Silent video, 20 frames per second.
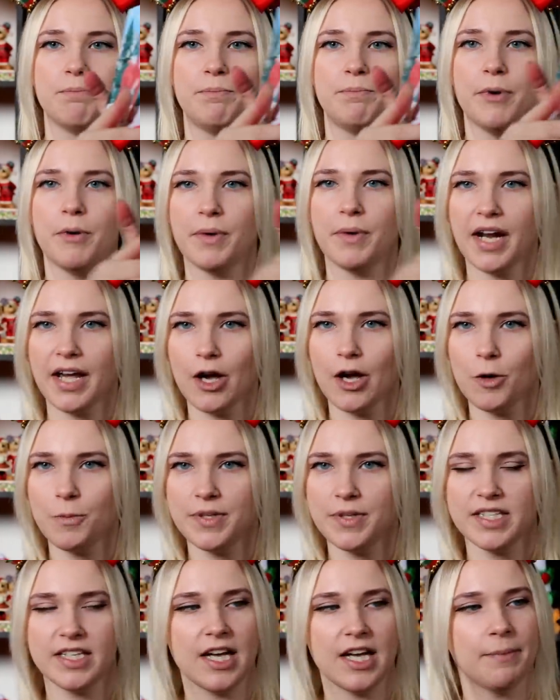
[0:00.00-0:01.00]
But when I
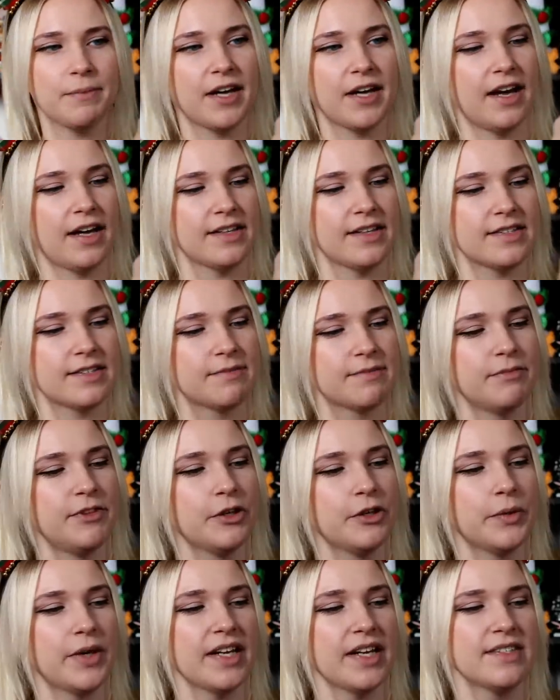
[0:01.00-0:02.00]
opened it up, guys,
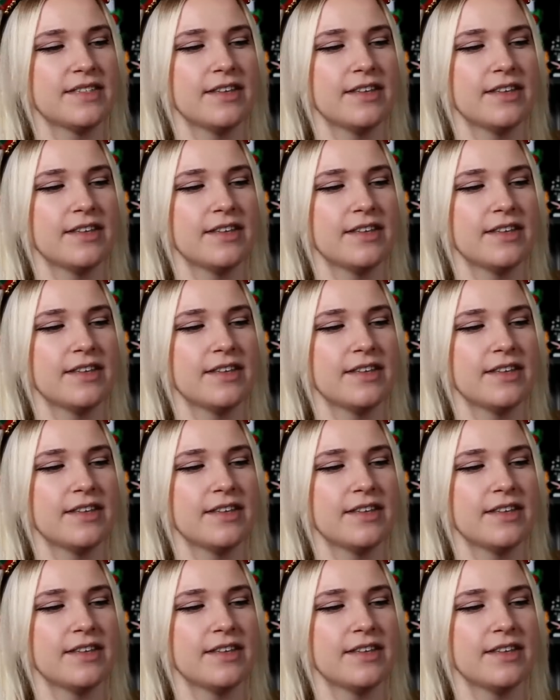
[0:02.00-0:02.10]
look what I